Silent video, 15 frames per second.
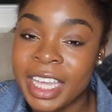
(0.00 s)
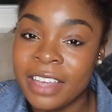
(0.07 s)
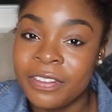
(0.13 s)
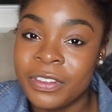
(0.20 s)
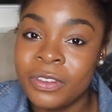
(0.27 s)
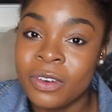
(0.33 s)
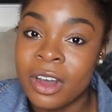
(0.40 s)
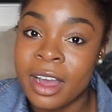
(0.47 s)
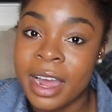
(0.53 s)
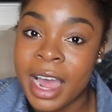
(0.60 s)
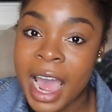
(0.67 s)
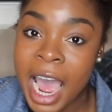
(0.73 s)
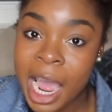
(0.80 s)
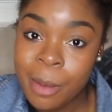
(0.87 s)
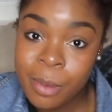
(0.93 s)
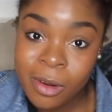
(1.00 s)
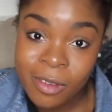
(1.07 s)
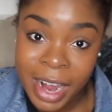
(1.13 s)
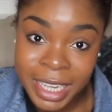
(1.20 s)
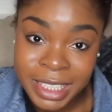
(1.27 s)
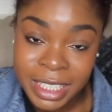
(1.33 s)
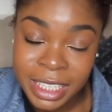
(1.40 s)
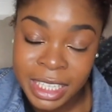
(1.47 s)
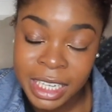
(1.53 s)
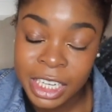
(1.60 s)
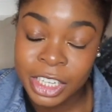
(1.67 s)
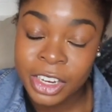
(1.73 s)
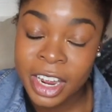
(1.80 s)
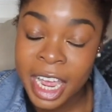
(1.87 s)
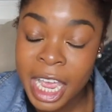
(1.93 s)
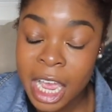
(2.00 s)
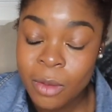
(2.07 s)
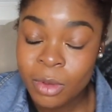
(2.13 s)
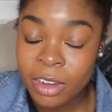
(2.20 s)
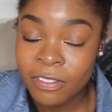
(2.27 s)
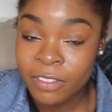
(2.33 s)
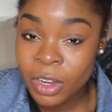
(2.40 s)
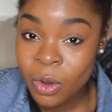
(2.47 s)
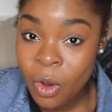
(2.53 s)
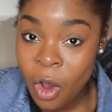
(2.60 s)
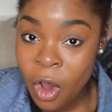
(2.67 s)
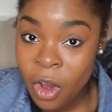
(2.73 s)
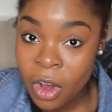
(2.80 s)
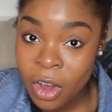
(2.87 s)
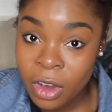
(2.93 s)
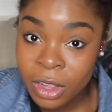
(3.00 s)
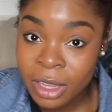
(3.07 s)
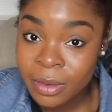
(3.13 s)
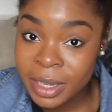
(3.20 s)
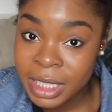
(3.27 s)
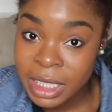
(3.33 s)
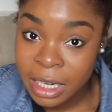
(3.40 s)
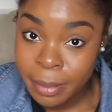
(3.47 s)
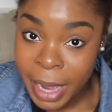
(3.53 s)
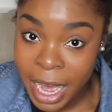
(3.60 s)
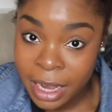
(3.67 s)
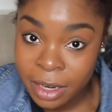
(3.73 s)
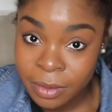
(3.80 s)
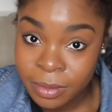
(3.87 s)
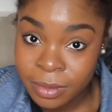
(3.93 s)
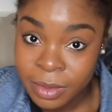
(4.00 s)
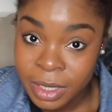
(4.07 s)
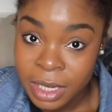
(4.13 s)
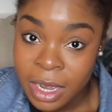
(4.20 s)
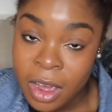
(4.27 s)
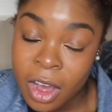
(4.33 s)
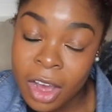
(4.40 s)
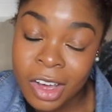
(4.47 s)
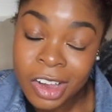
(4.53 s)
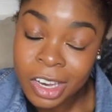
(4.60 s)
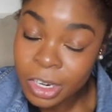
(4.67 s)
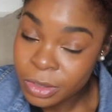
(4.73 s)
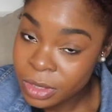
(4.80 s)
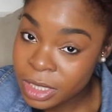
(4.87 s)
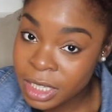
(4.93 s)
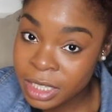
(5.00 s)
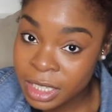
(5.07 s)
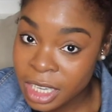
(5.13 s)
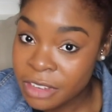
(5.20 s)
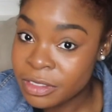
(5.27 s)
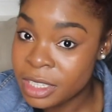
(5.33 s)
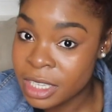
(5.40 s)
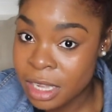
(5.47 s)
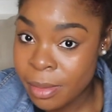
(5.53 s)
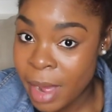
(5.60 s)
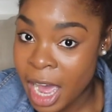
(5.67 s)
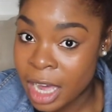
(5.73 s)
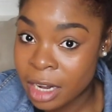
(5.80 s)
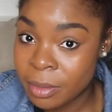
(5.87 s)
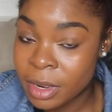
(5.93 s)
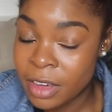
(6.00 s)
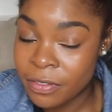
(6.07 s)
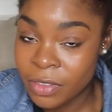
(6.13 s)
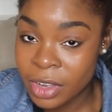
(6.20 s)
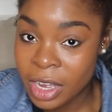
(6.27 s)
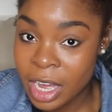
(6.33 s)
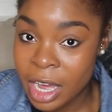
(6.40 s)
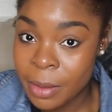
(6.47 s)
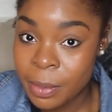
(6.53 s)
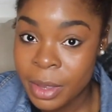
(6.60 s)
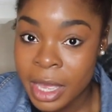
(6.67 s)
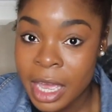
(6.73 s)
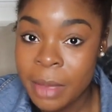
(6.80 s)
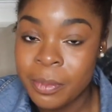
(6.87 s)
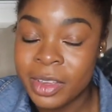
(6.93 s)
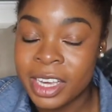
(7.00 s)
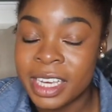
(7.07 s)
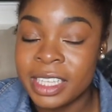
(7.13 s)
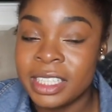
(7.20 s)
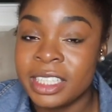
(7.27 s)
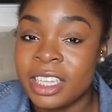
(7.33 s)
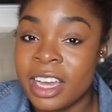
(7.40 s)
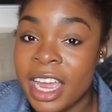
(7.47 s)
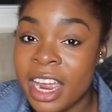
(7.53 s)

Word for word: if you are a high porosity, your hair will flow all the way to the bottom or close enough to the bottom of the cup because your